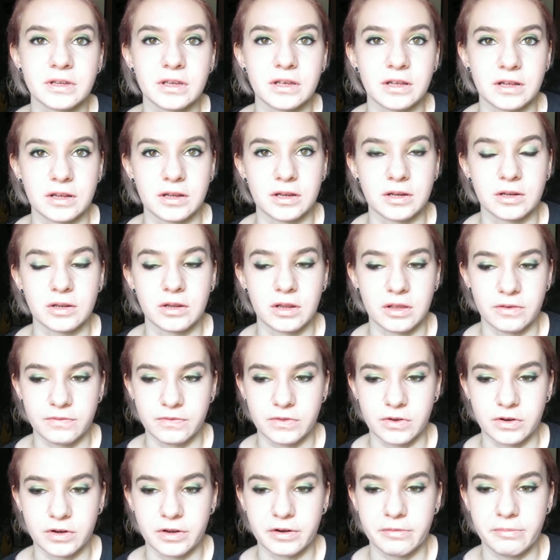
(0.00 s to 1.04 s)
and if
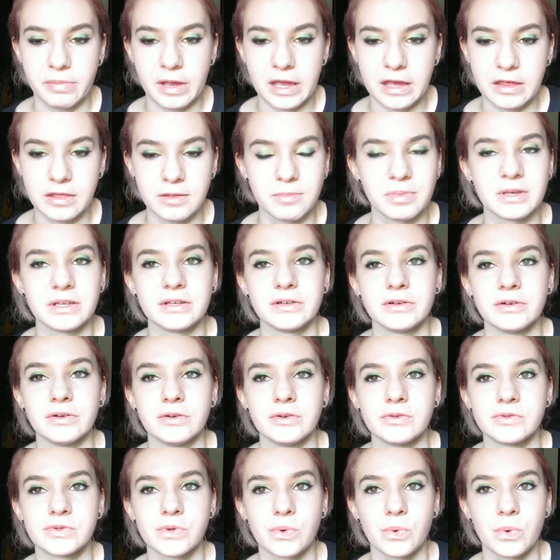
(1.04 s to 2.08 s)
they're going to pay the
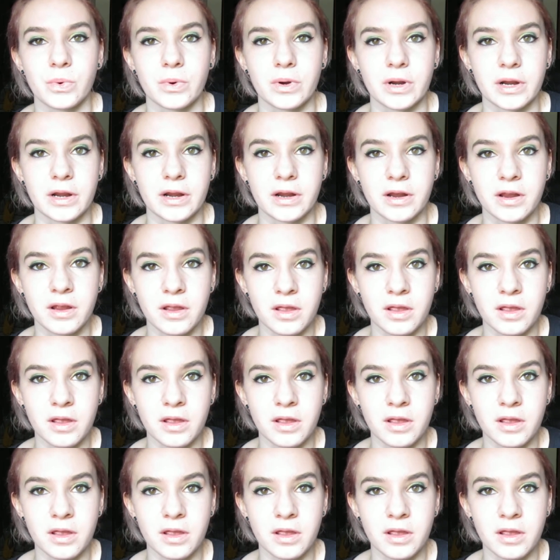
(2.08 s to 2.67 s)
bills or,